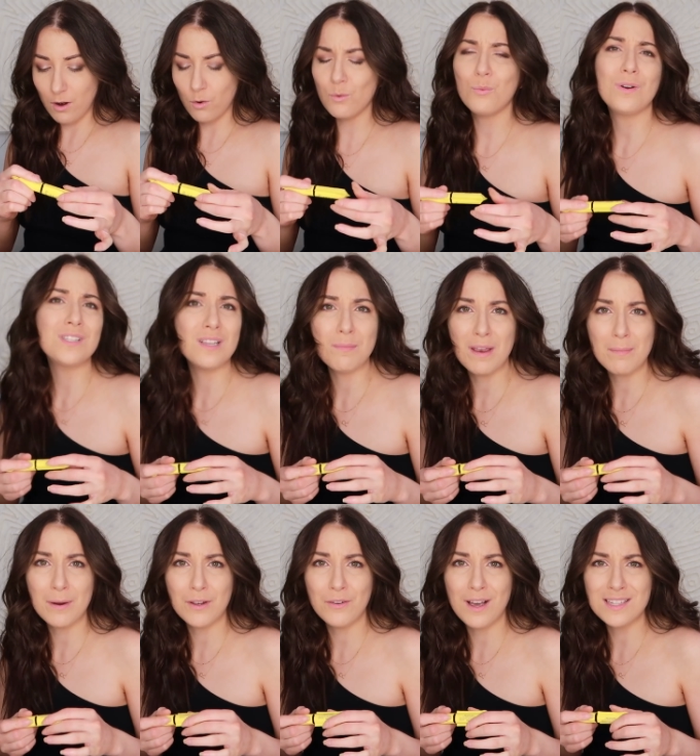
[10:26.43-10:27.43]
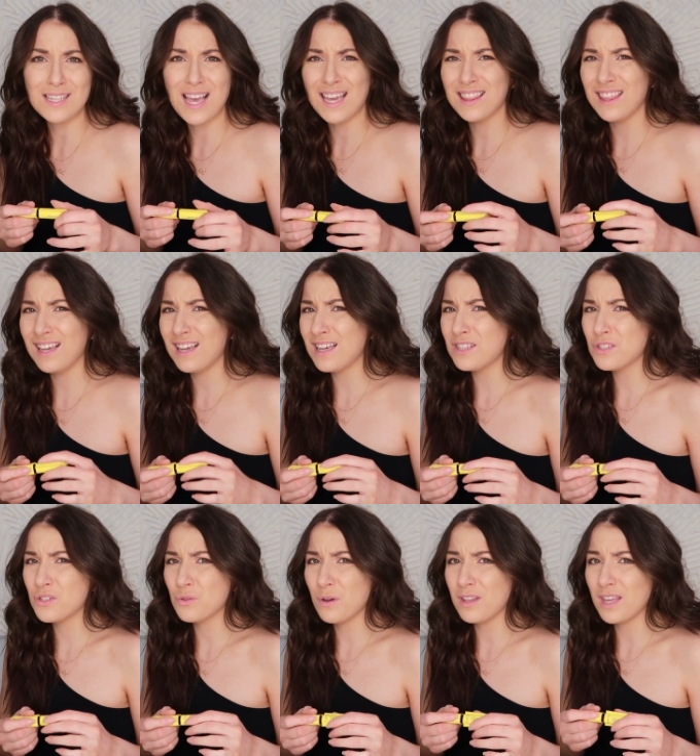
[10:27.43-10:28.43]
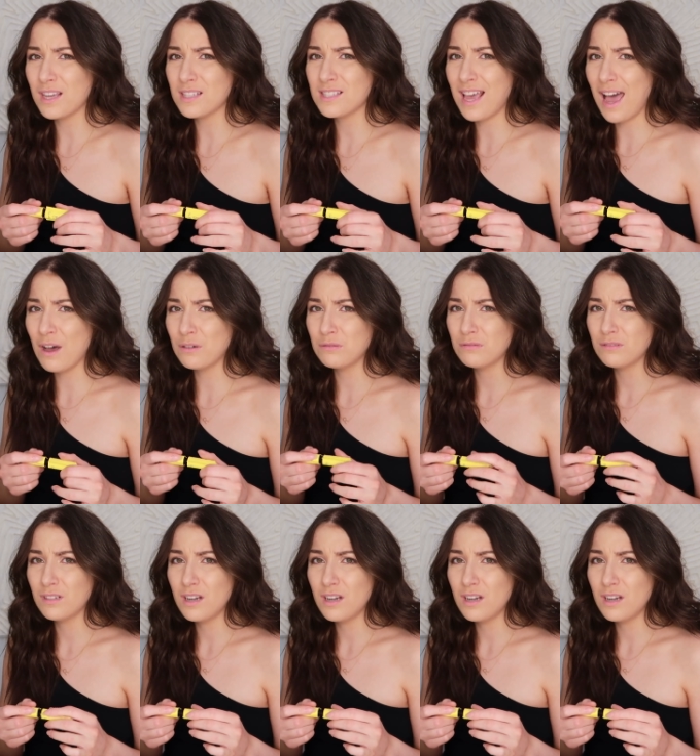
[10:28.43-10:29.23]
Or was it made by you guys? I think I saw this out